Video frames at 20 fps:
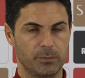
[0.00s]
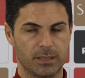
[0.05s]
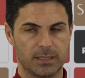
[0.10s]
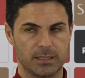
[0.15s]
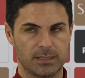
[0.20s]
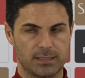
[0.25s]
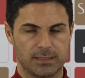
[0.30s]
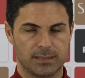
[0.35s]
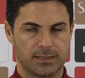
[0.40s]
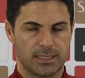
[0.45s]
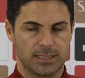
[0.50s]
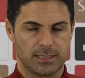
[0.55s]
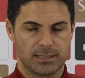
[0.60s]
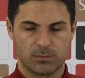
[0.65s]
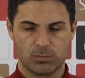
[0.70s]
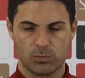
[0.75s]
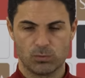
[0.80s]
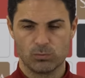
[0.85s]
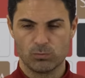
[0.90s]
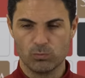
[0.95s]
and
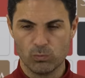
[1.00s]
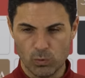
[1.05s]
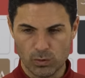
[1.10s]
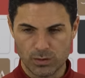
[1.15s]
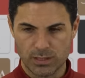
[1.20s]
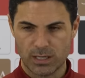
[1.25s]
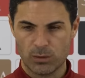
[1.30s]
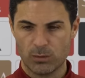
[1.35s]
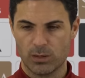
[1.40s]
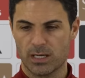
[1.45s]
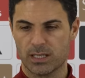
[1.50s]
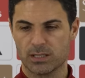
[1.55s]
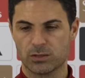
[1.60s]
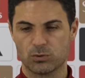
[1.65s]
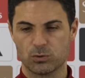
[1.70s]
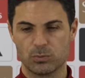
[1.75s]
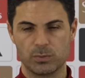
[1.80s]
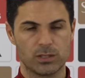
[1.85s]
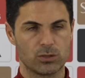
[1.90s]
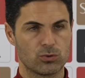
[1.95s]
that's what that has
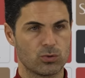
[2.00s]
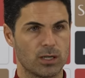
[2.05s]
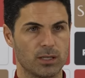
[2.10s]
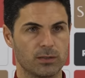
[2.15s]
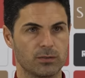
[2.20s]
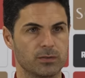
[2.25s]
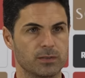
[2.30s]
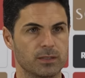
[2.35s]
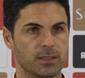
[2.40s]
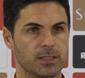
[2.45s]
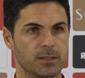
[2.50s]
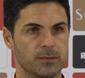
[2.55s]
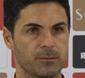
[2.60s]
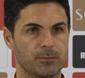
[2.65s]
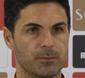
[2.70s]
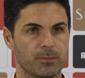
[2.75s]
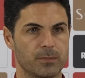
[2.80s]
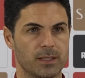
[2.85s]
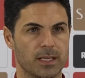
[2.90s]
to be driven um,